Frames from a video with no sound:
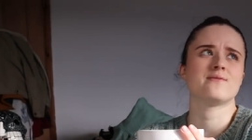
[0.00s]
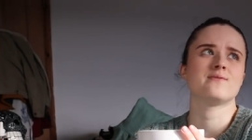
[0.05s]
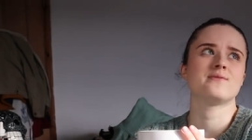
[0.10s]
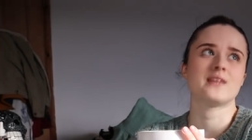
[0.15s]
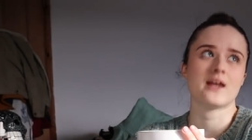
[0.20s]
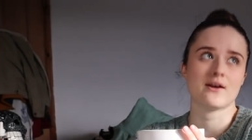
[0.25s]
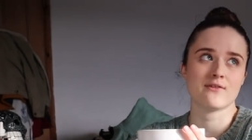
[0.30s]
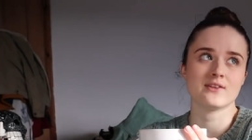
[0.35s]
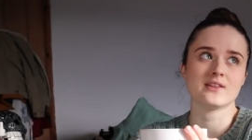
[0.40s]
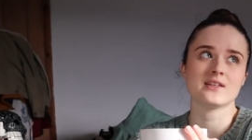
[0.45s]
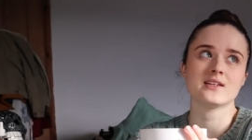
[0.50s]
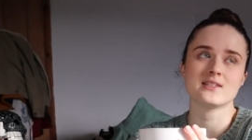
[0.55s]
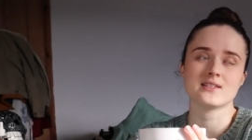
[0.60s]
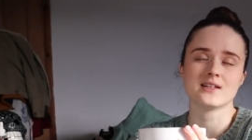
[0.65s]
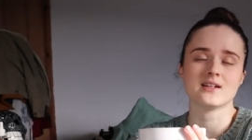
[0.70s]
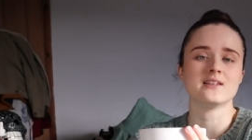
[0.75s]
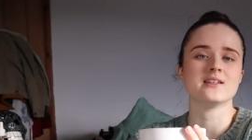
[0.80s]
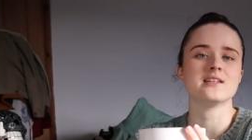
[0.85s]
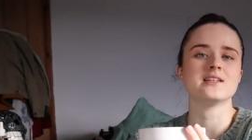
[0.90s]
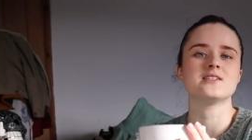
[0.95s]
definitely
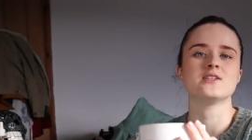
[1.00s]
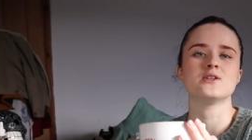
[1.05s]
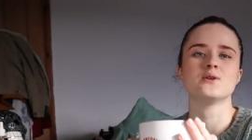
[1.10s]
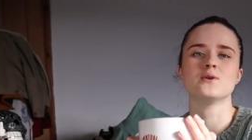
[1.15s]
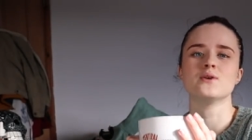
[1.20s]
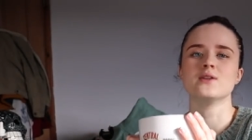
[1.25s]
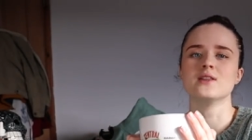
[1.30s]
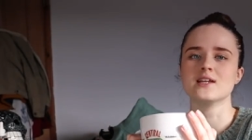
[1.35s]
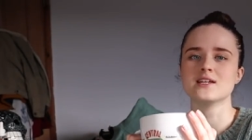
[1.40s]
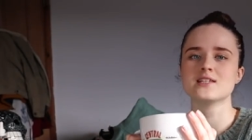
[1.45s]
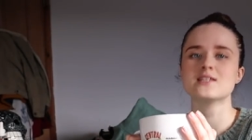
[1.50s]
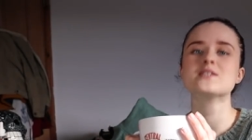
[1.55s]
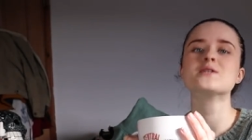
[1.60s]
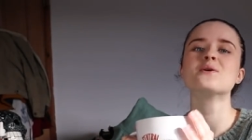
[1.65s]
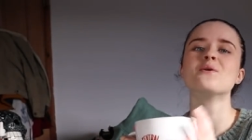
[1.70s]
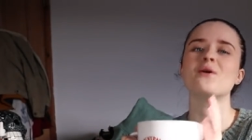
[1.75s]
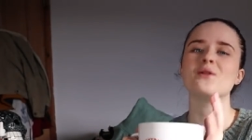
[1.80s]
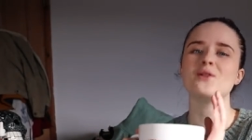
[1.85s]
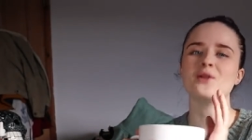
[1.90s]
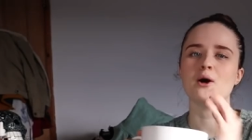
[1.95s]
still need to listen
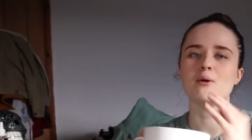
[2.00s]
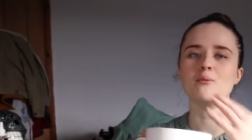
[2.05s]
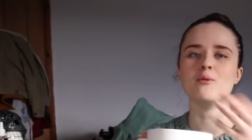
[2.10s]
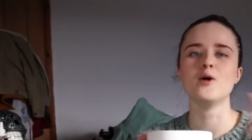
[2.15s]
to a lot